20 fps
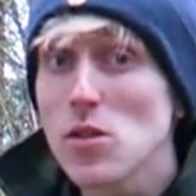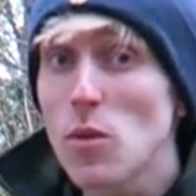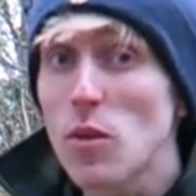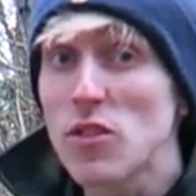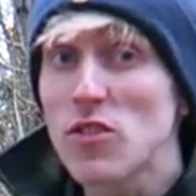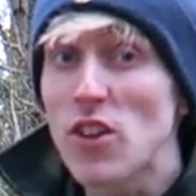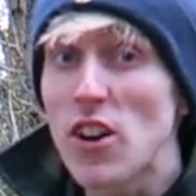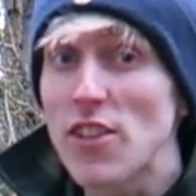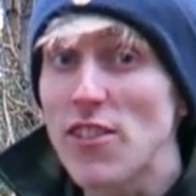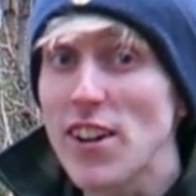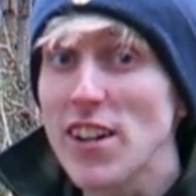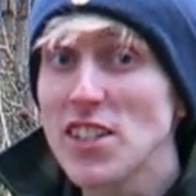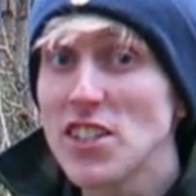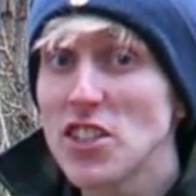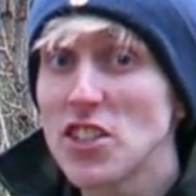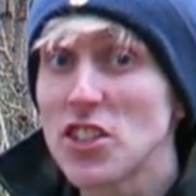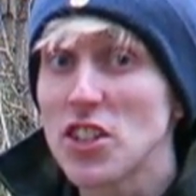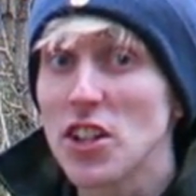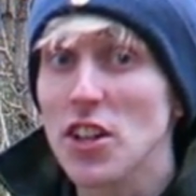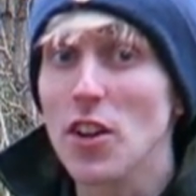the Swanndri
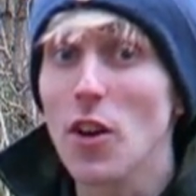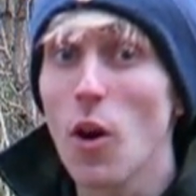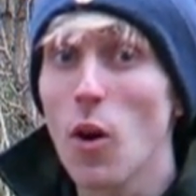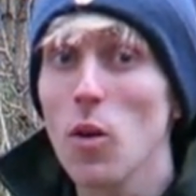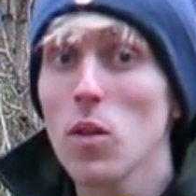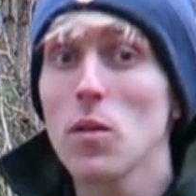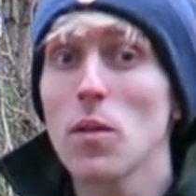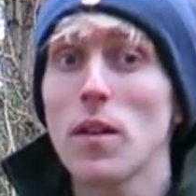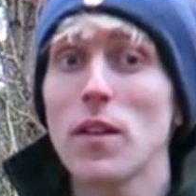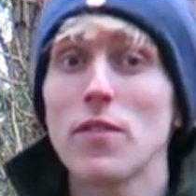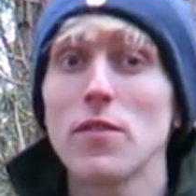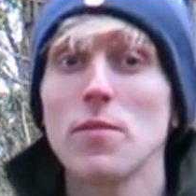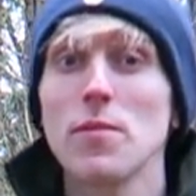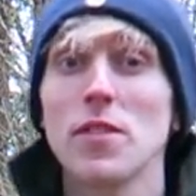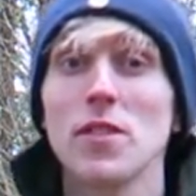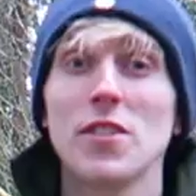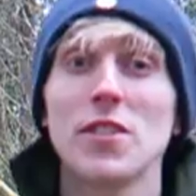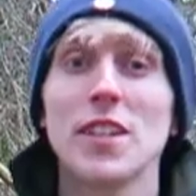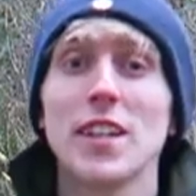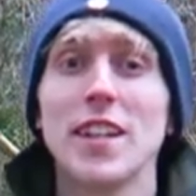ranger shirt all the way
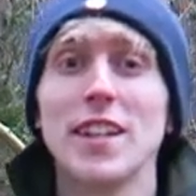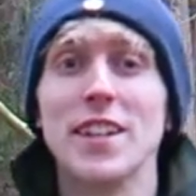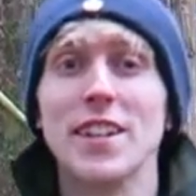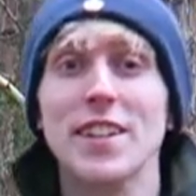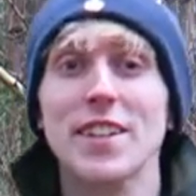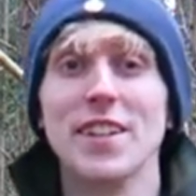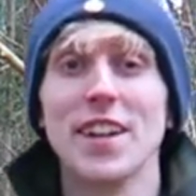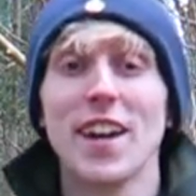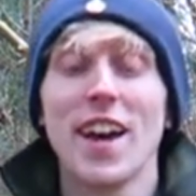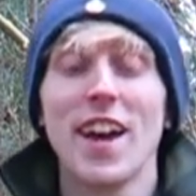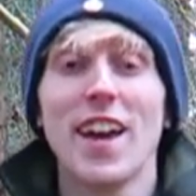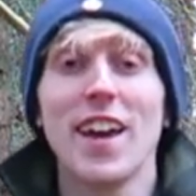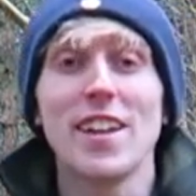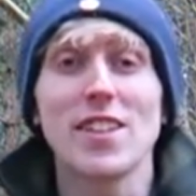from New Zealand.